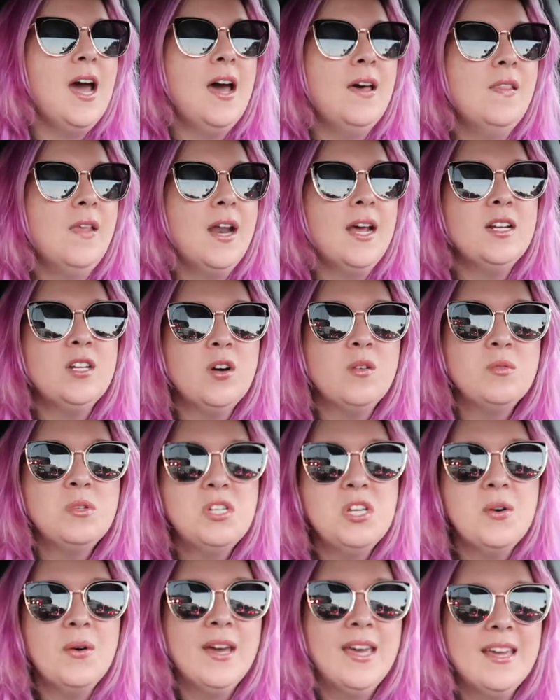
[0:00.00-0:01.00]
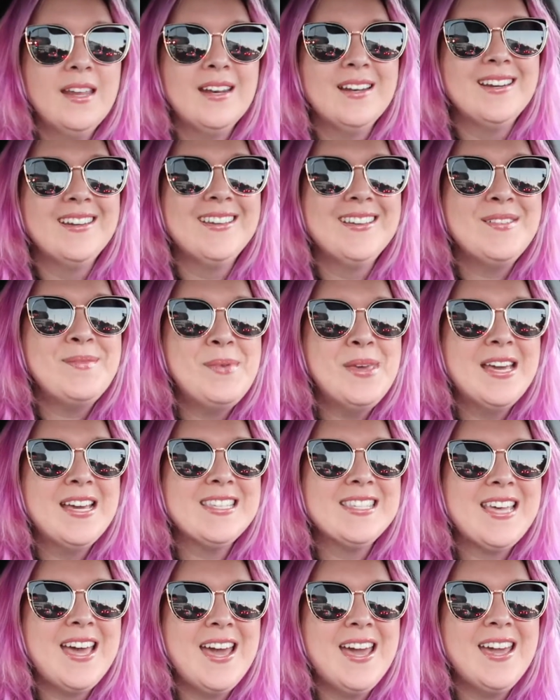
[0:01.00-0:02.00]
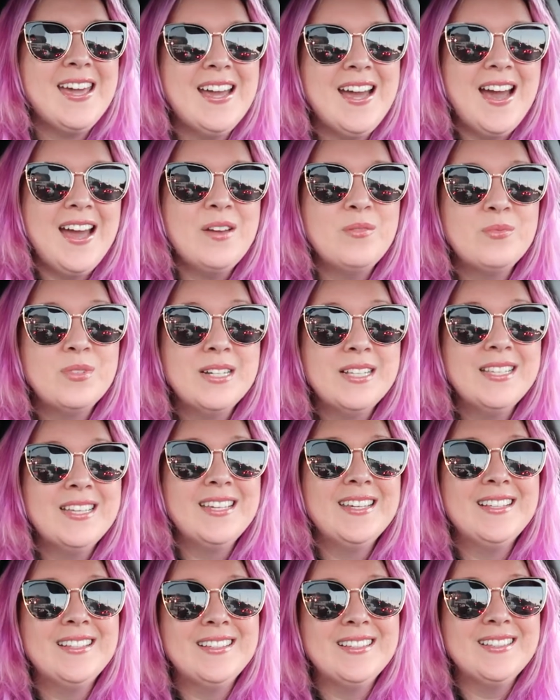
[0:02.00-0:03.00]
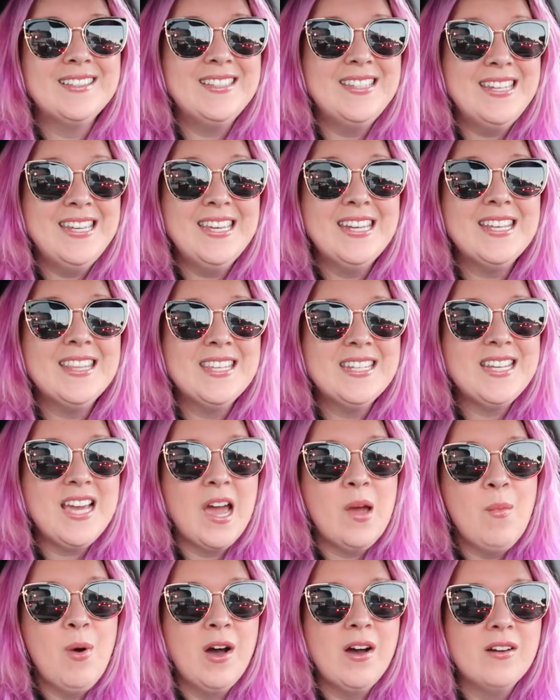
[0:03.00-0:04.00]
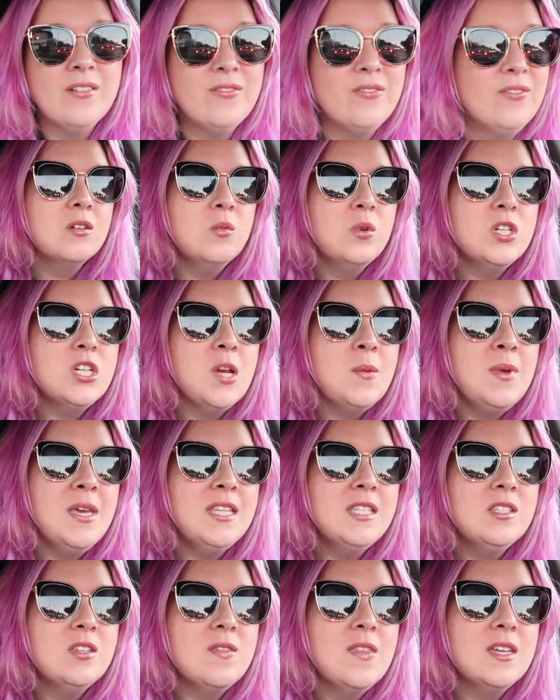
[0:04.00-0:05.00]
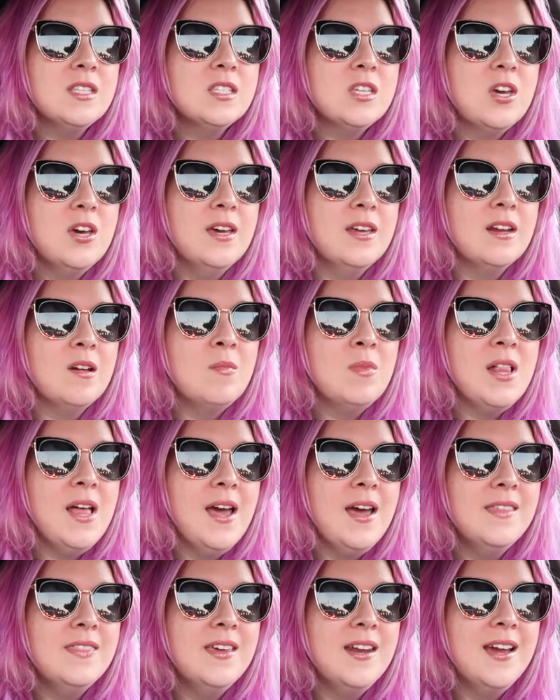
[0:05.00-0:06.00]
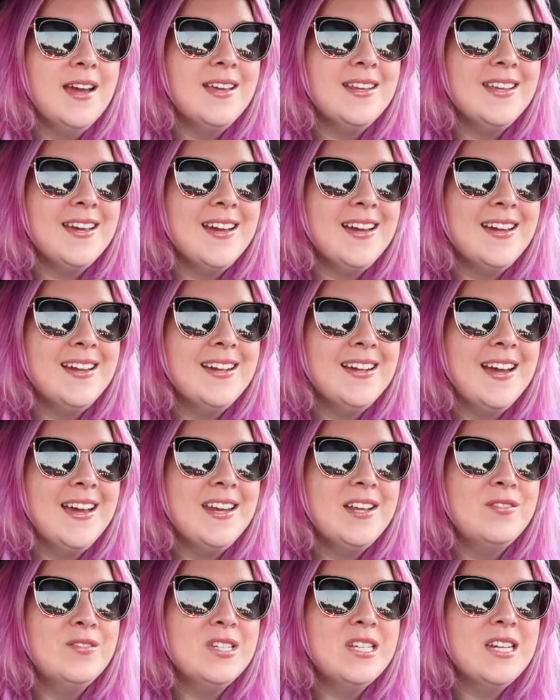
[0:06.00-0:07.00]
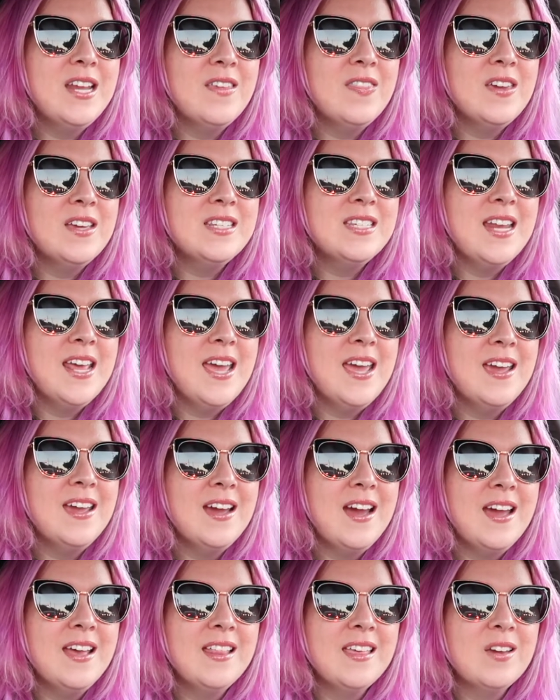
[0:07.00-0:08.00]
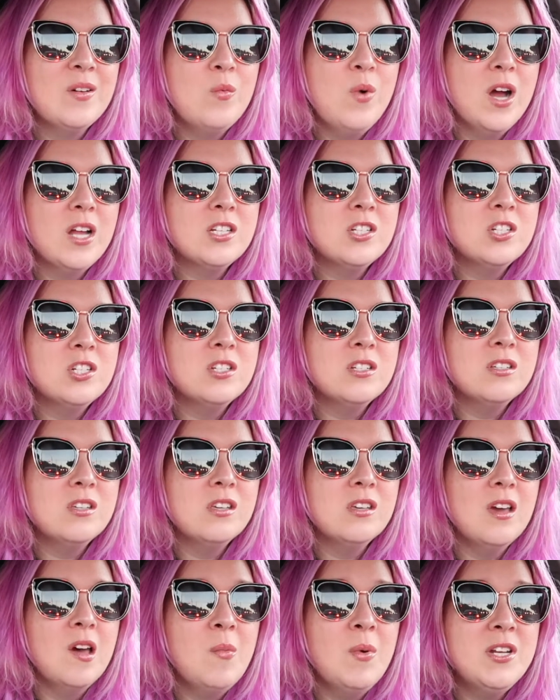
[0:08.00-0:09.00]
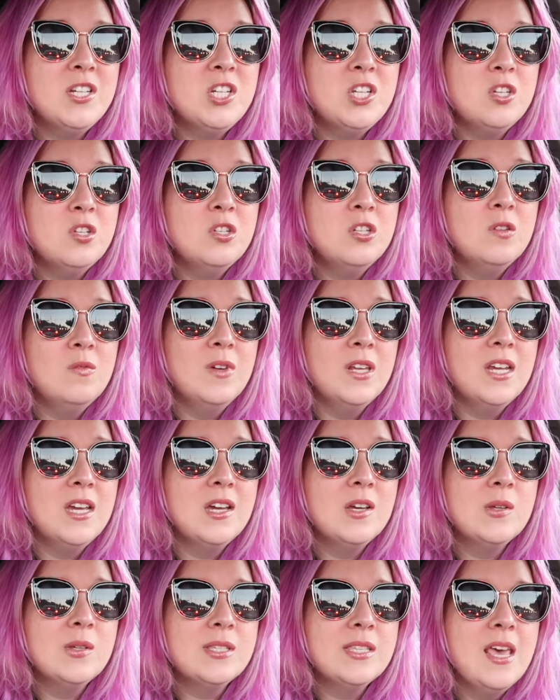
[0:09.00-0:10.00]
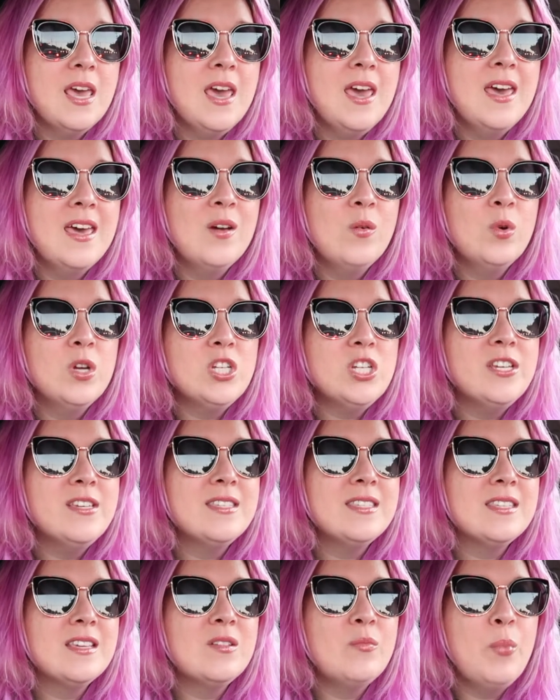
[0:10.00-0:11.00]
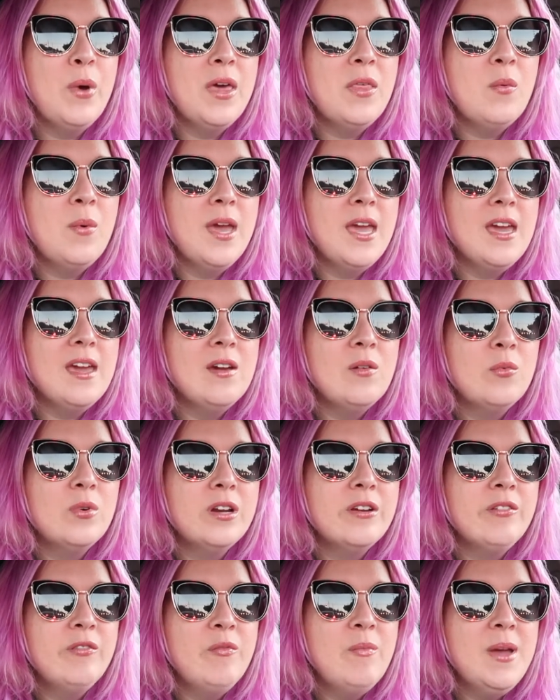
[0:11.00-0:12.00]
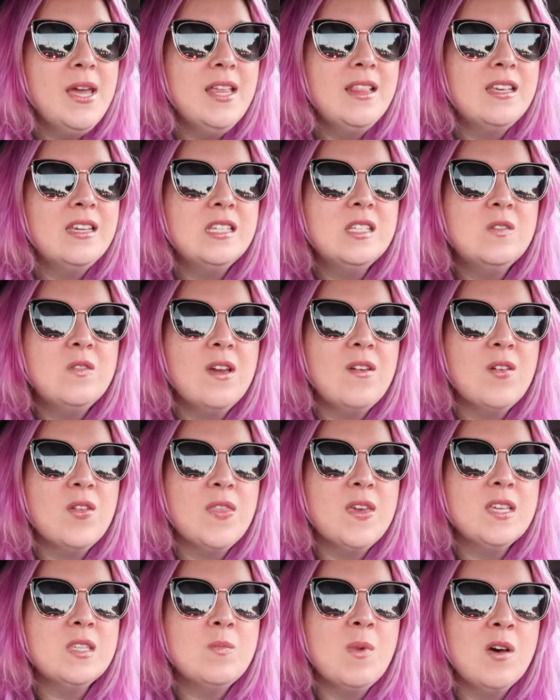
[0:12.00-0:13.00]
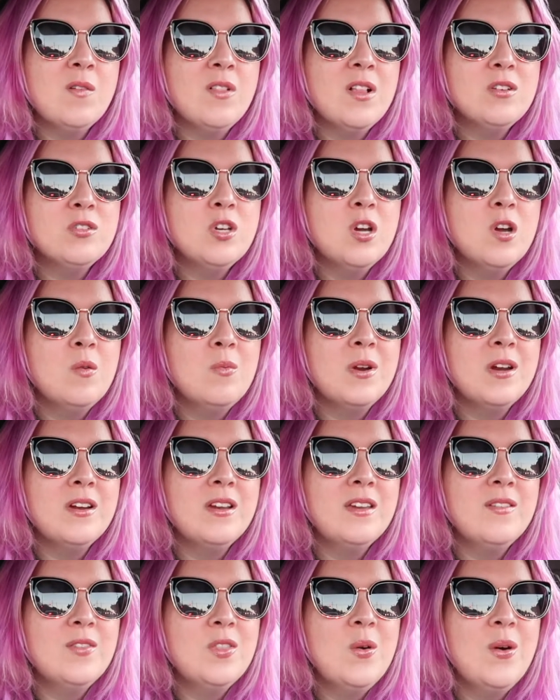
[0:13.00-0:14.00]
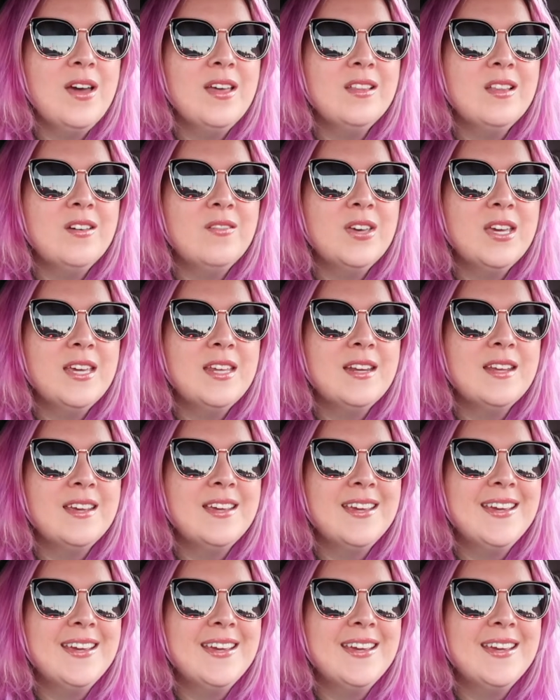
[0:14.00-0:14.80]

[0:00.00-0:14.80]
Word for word: and then I don't do it because I, I really needed the time off, which I mean, so that's good. I'm glad that I, I kind of did nothing today. I like watched a bunch of YouTube videos, which is, by the way, one of my least favorite things about Vlogtober, even though I love it.